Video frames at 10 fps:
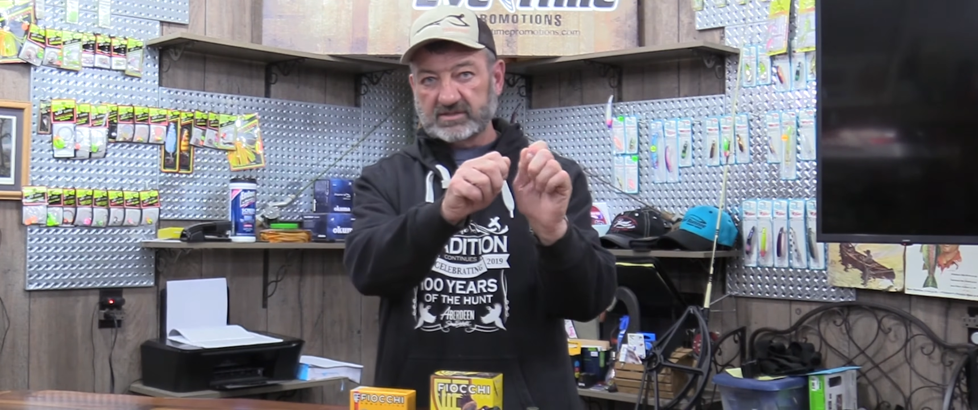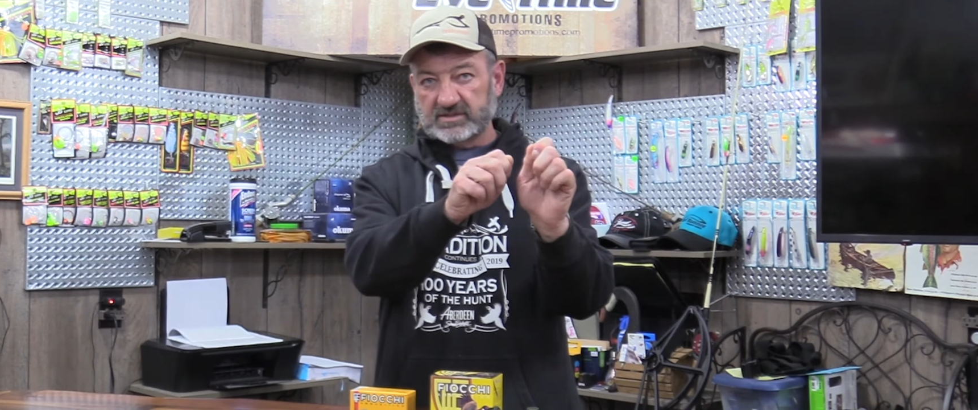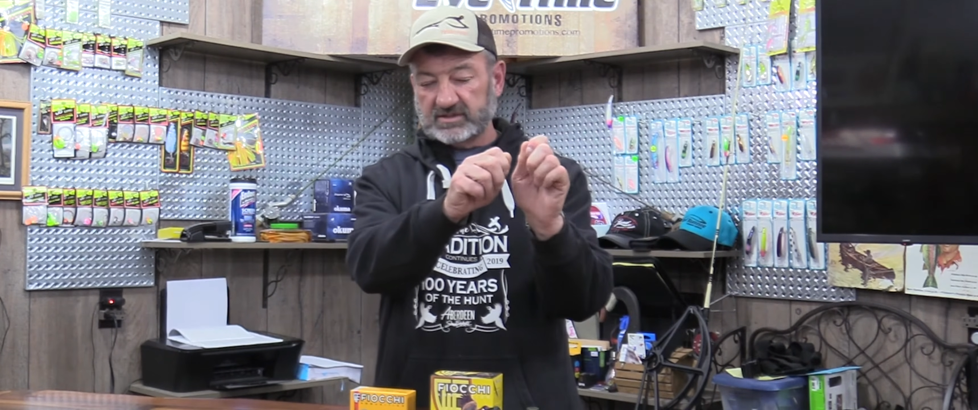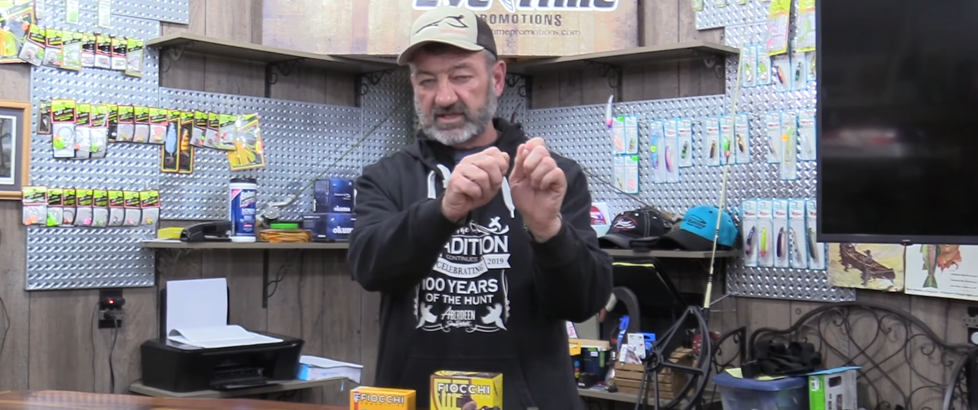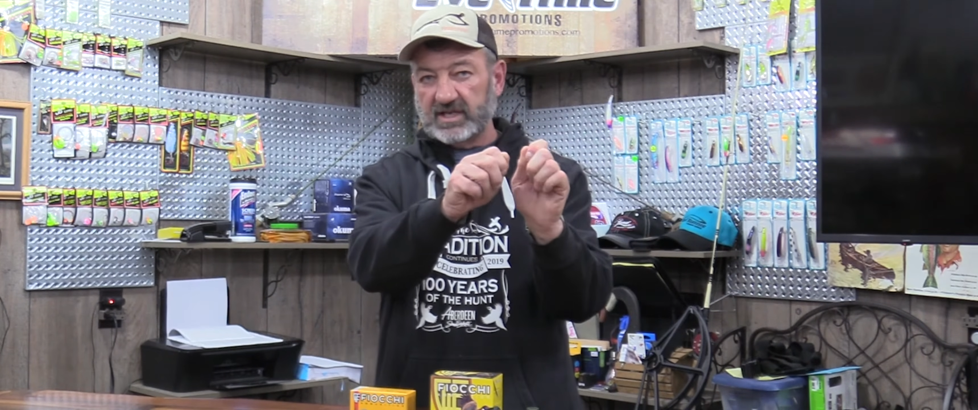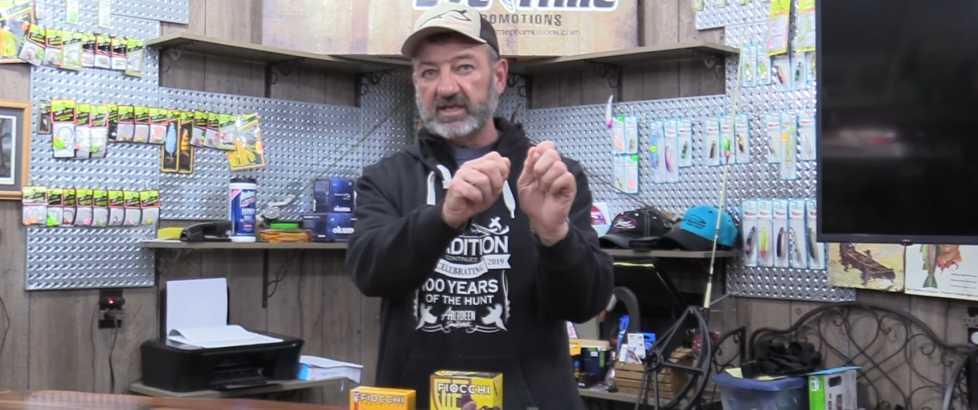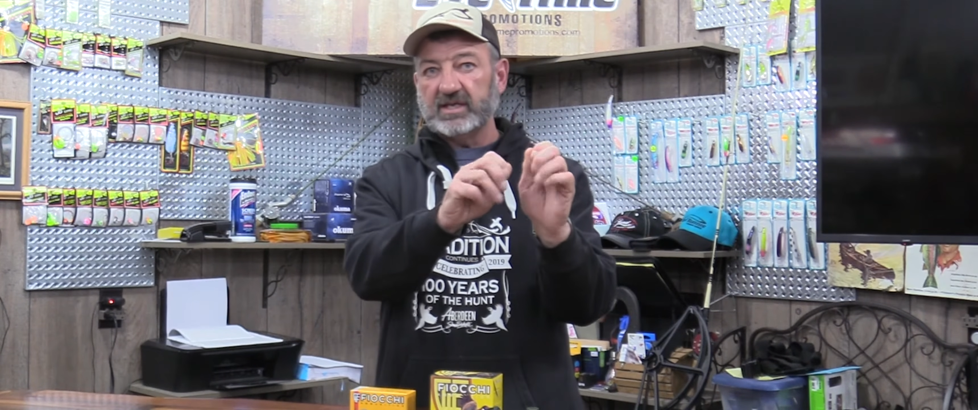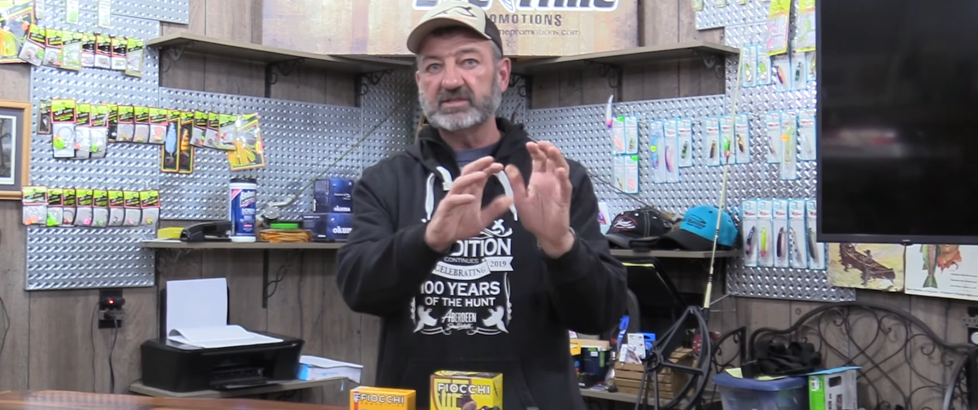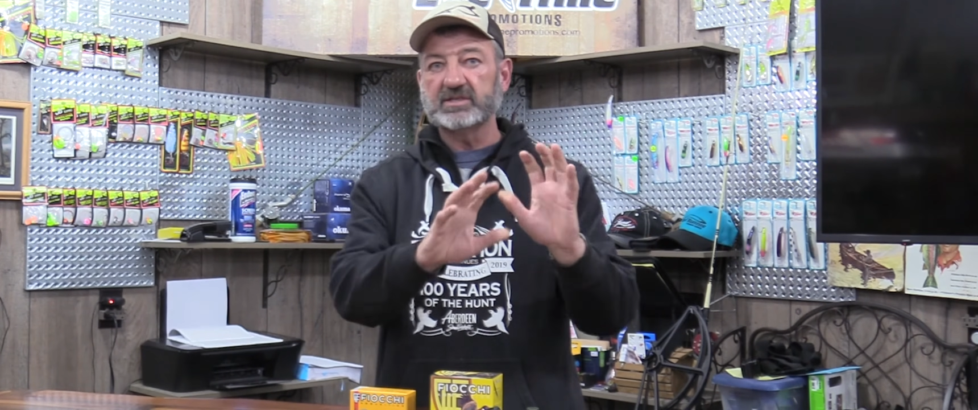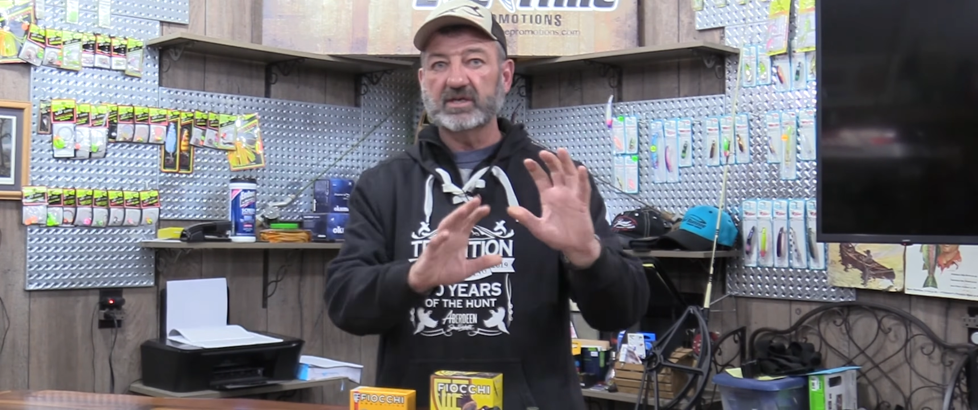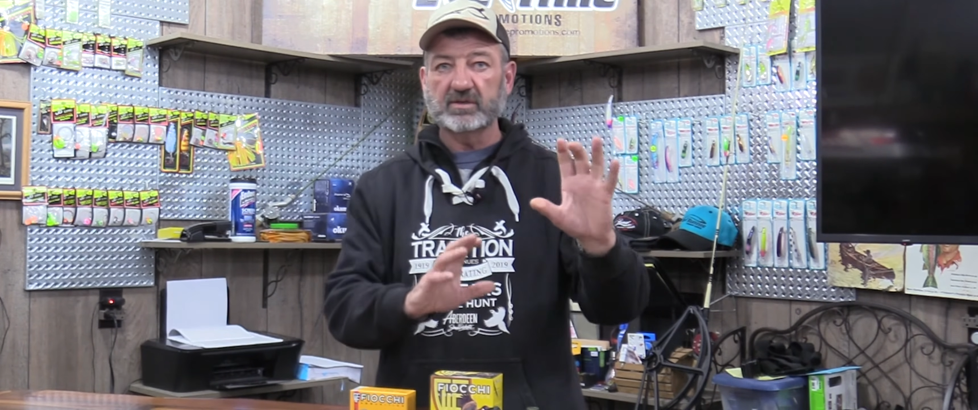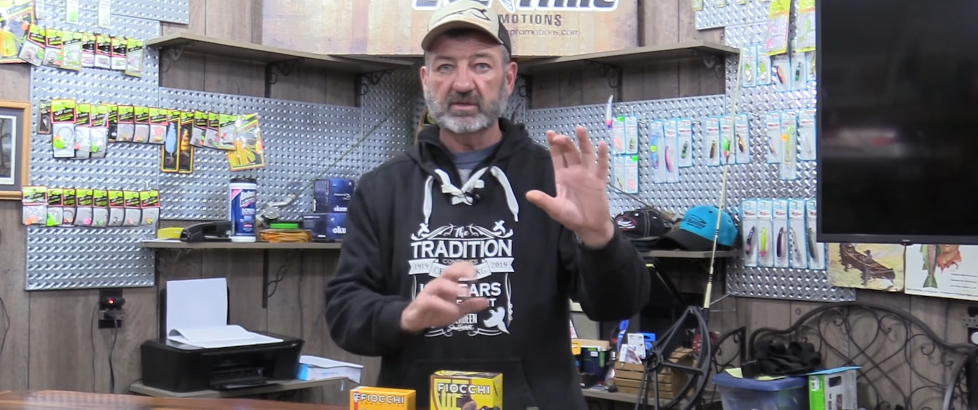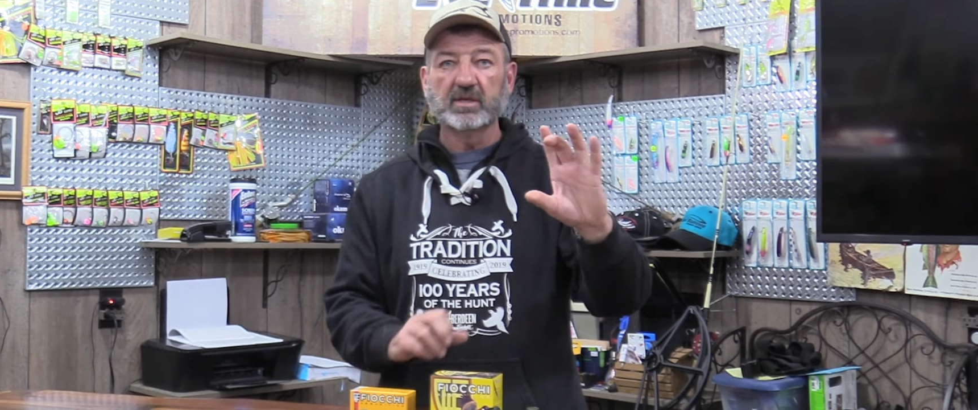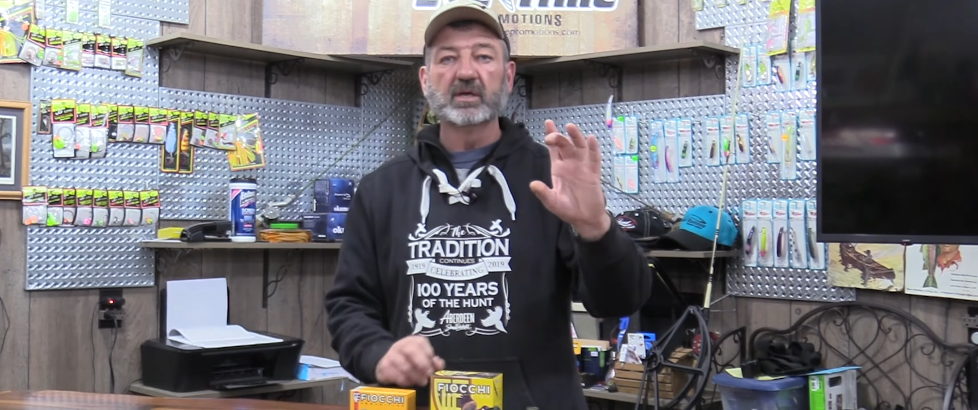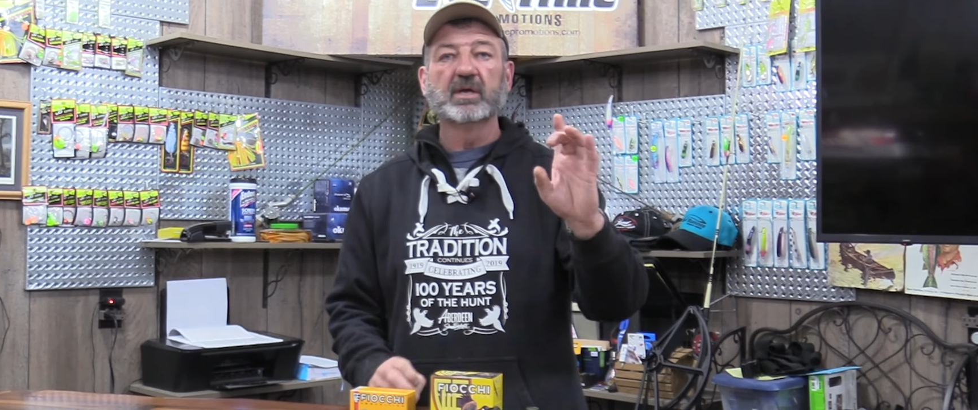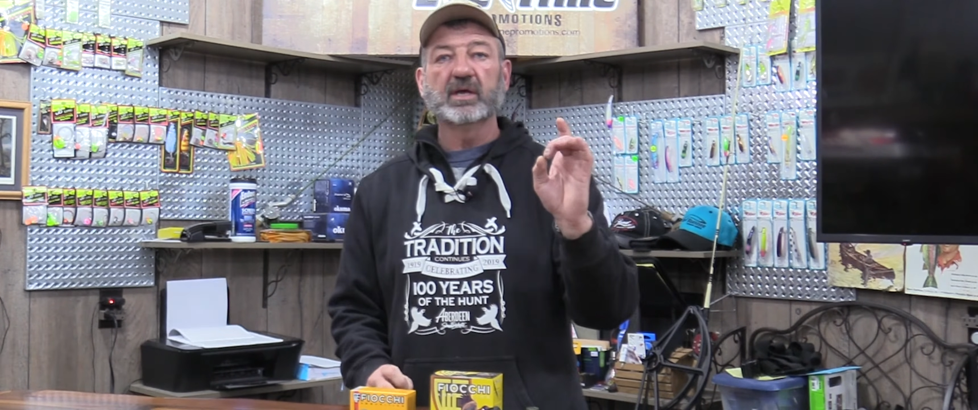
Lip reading: as it's hitting each other